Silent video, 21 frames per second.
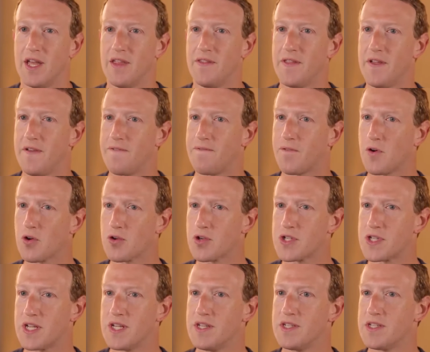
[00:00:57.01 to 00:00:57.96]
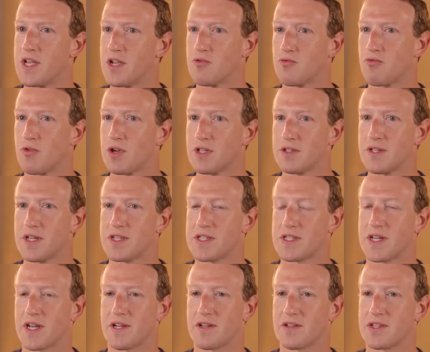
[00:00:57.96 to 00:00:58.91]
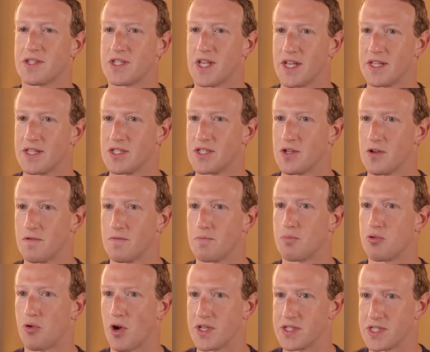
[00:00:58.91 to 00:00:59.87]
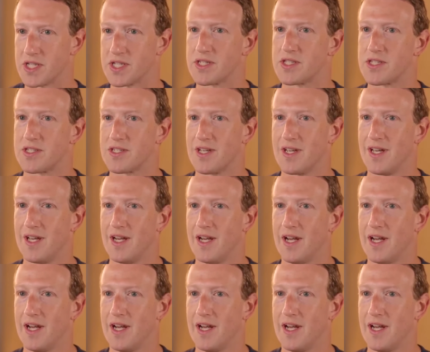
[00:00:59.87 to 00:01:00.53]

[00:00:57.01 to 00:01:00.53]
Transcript: The first is a realistic sense of presence,